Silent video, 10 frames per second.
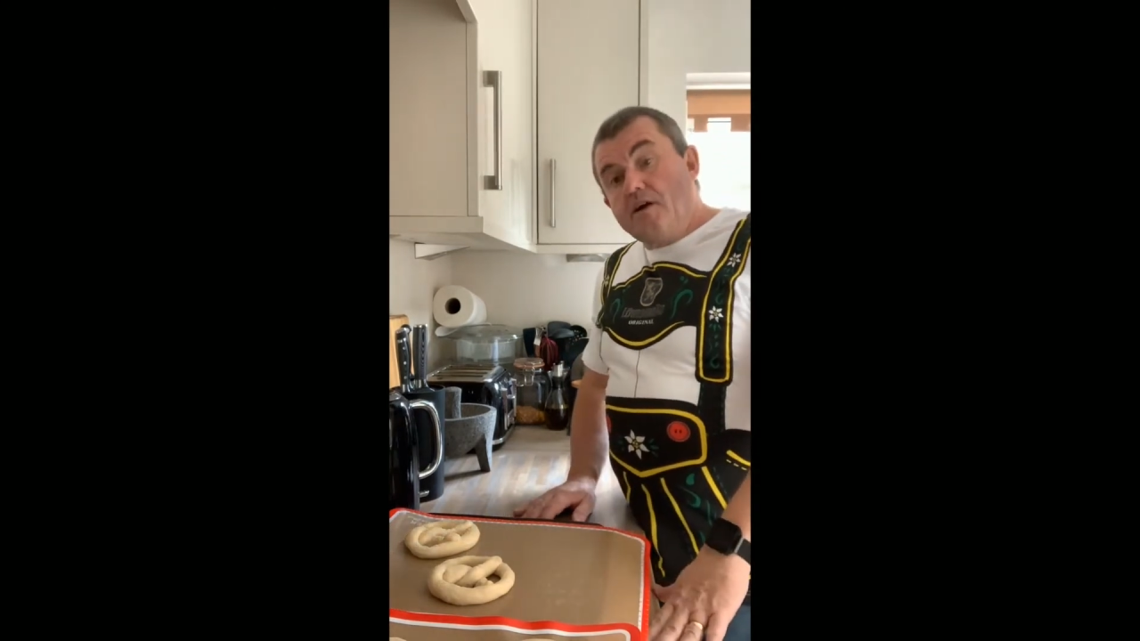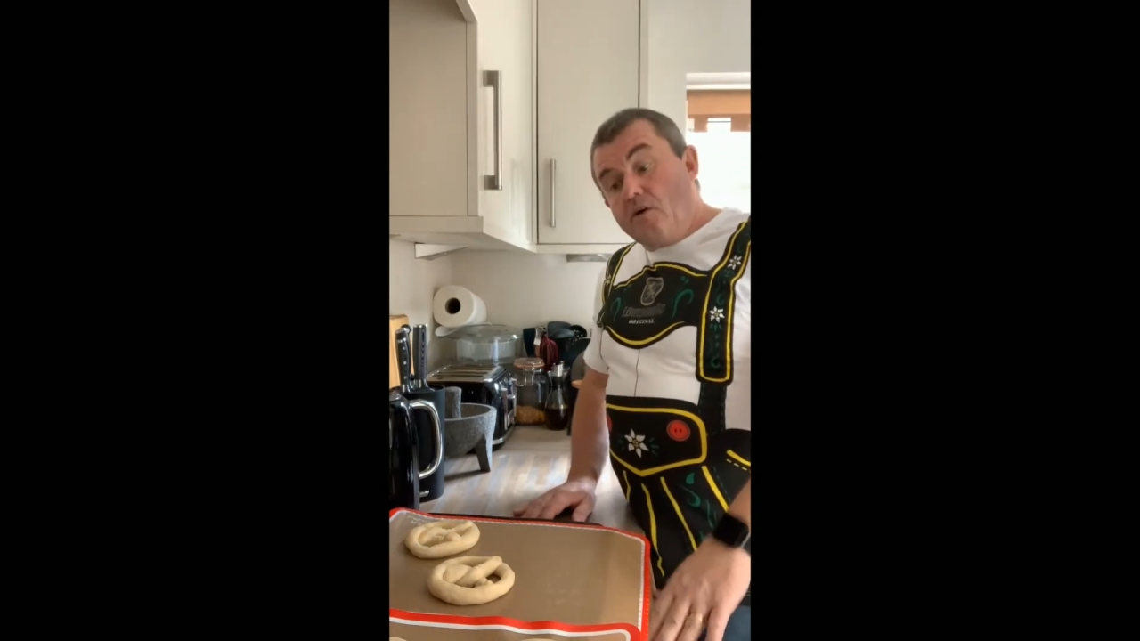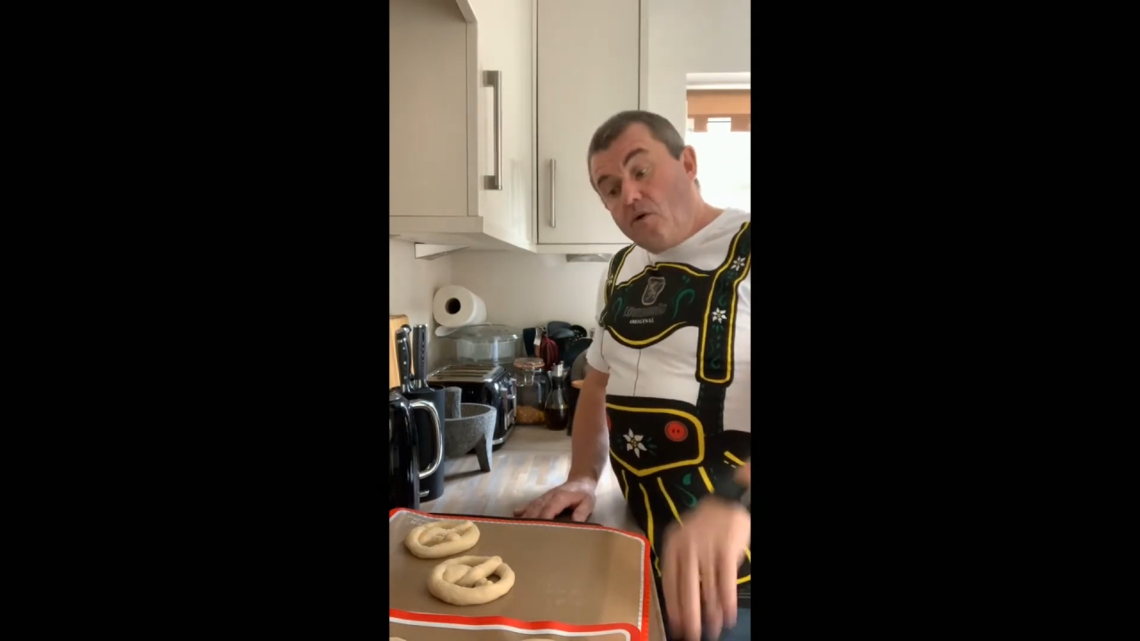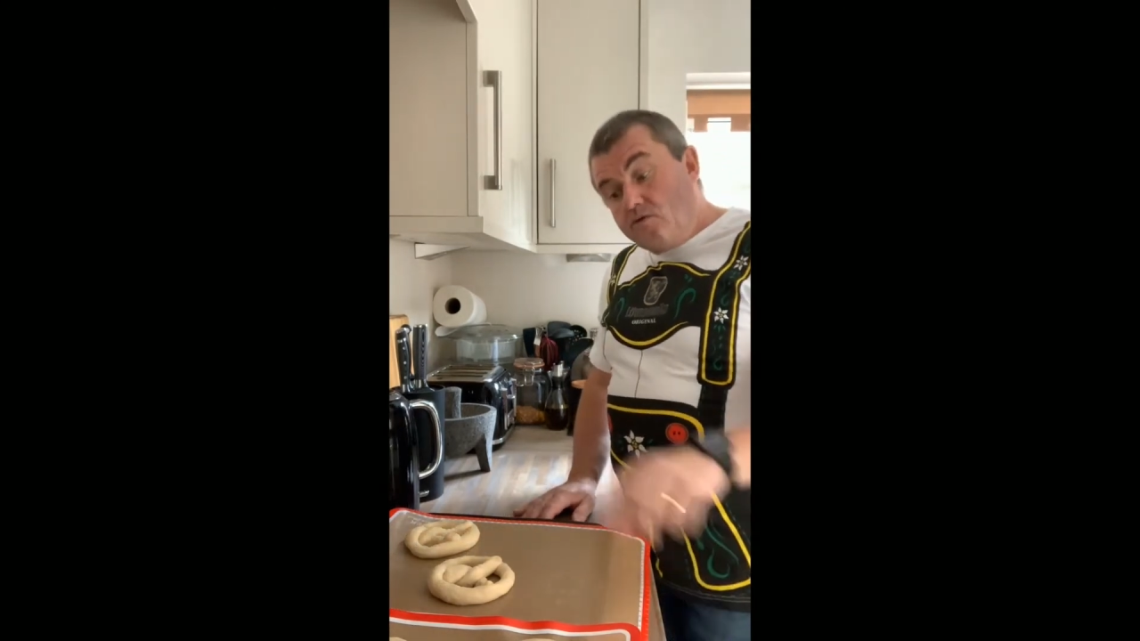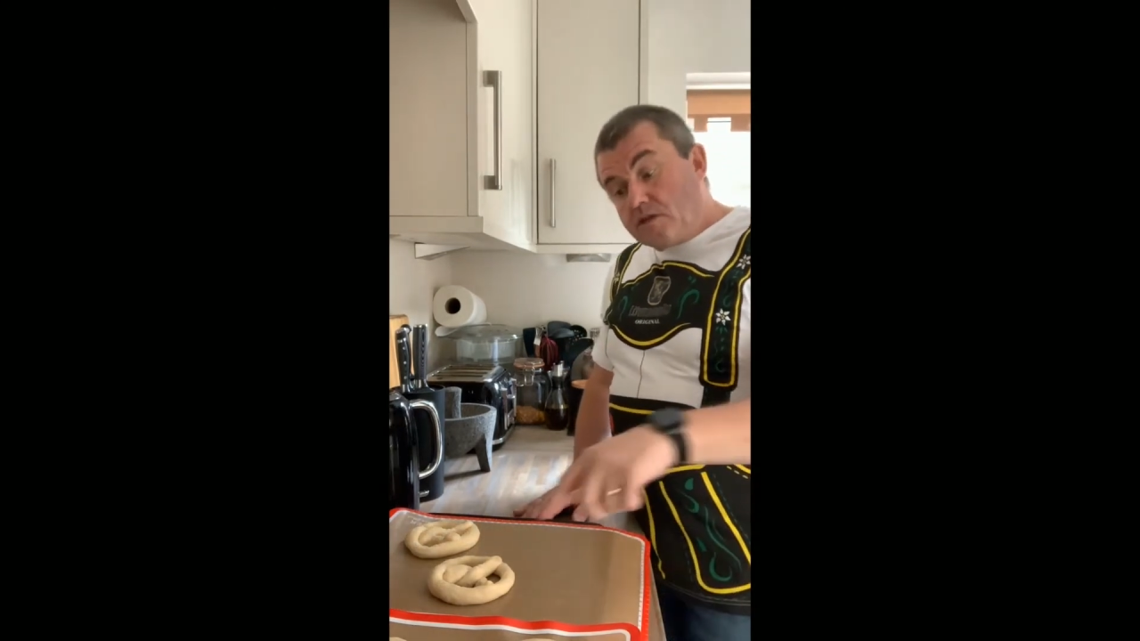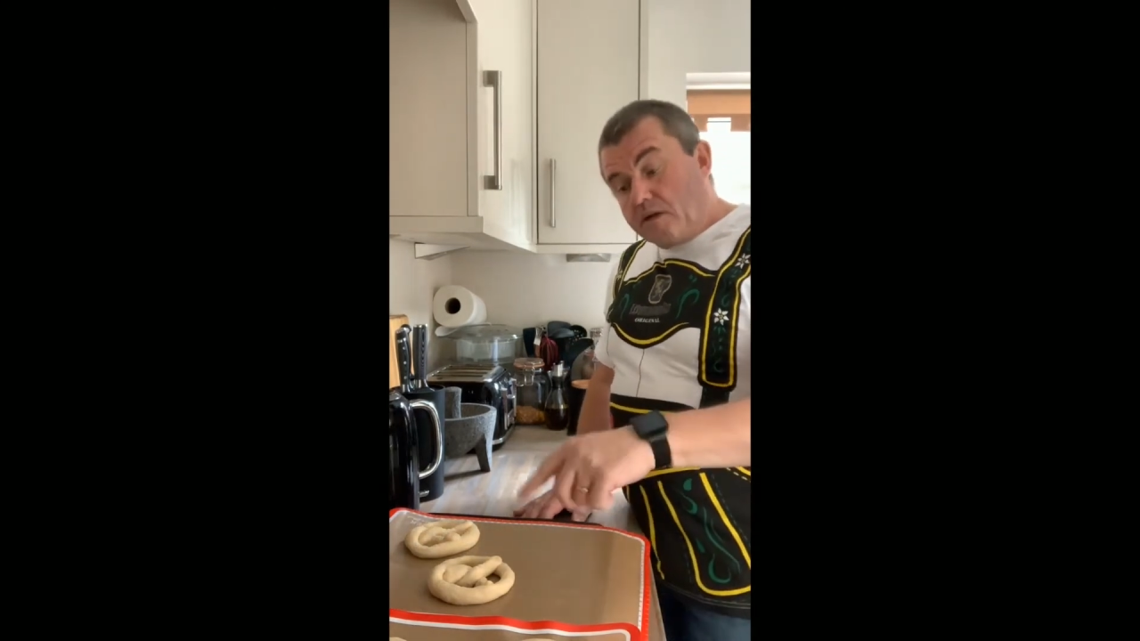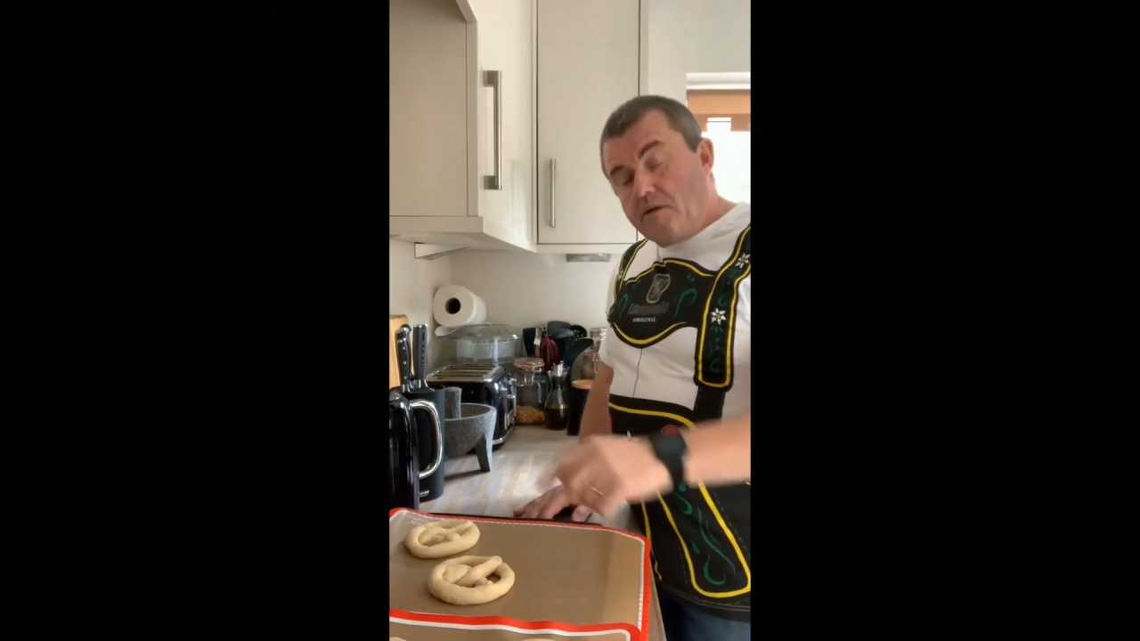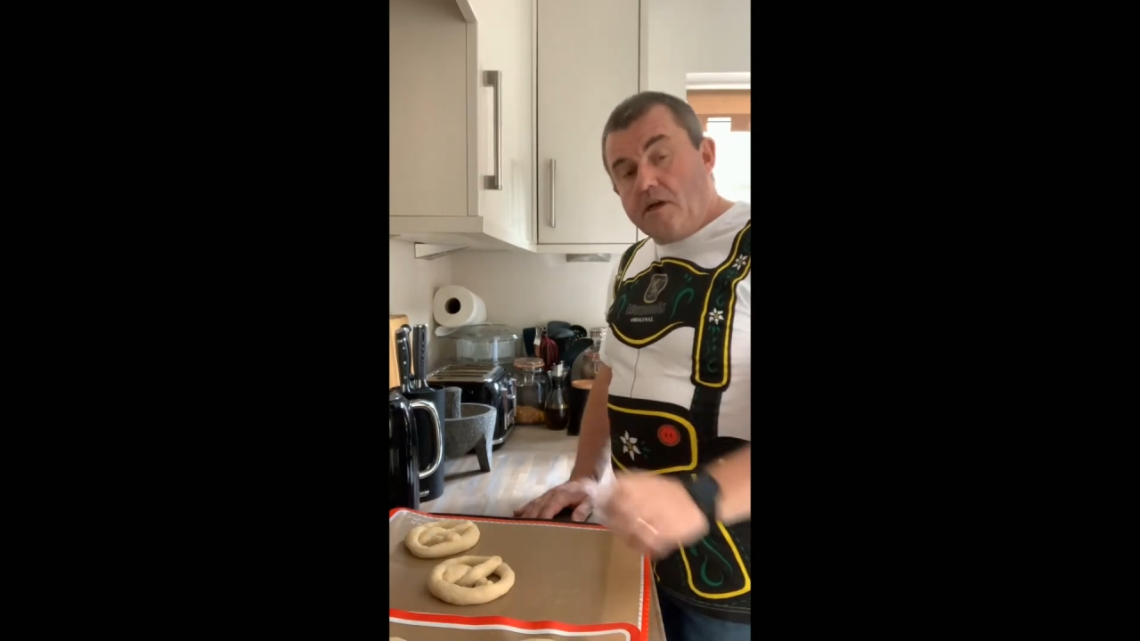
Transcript: also